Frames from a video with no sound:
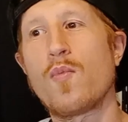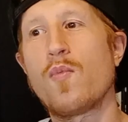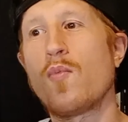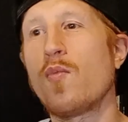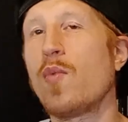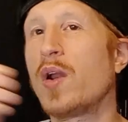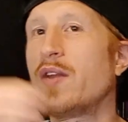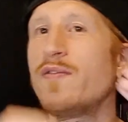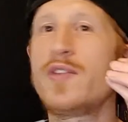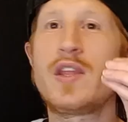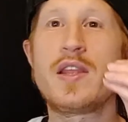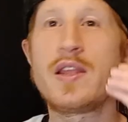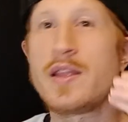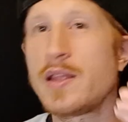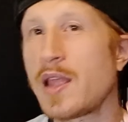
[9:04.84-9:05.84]
one of
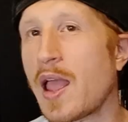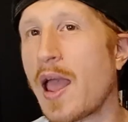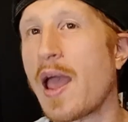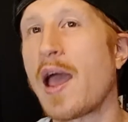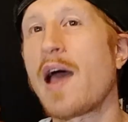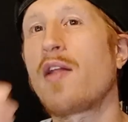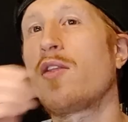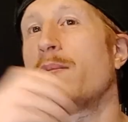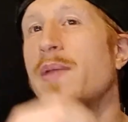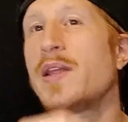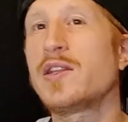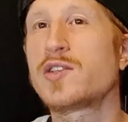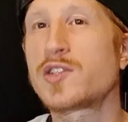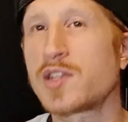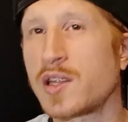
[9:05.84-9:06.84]
the
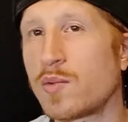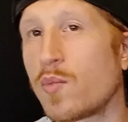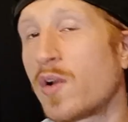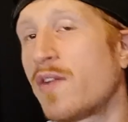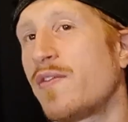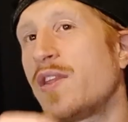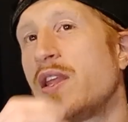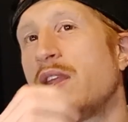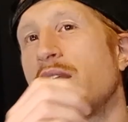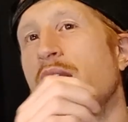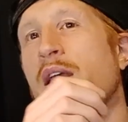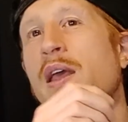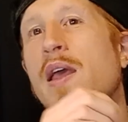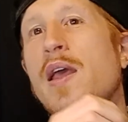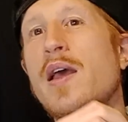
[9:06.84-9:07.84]
elements and one of the
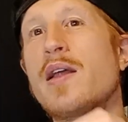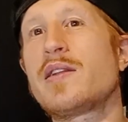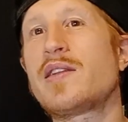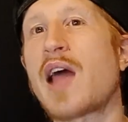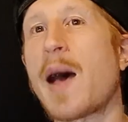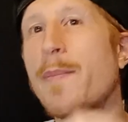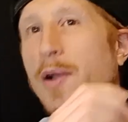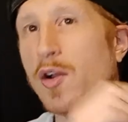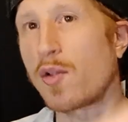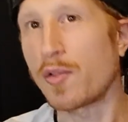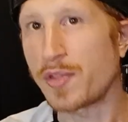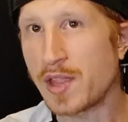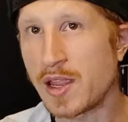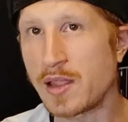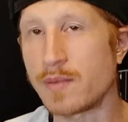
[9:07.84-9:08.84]
topical
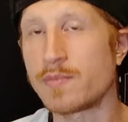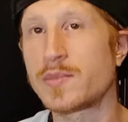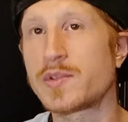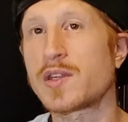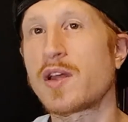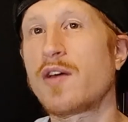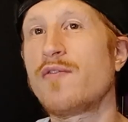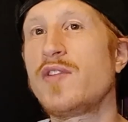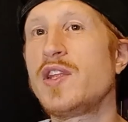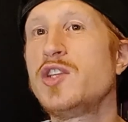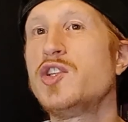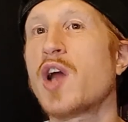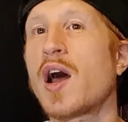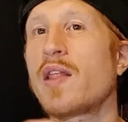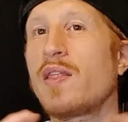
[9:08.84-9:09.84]
themes of the
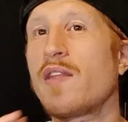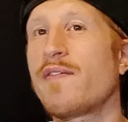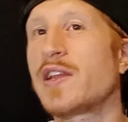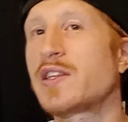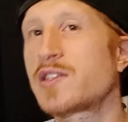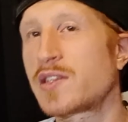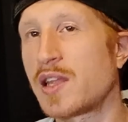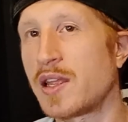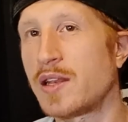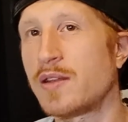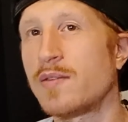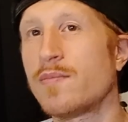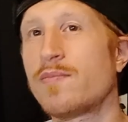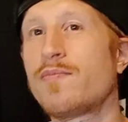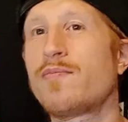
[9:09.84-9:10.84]
John
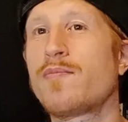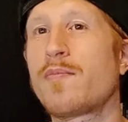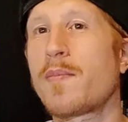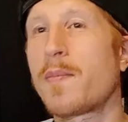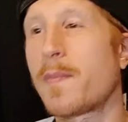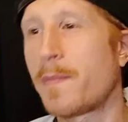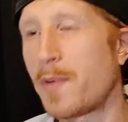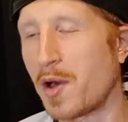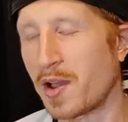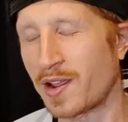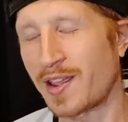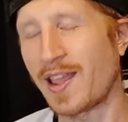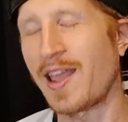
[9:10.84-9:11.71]
Livingston book.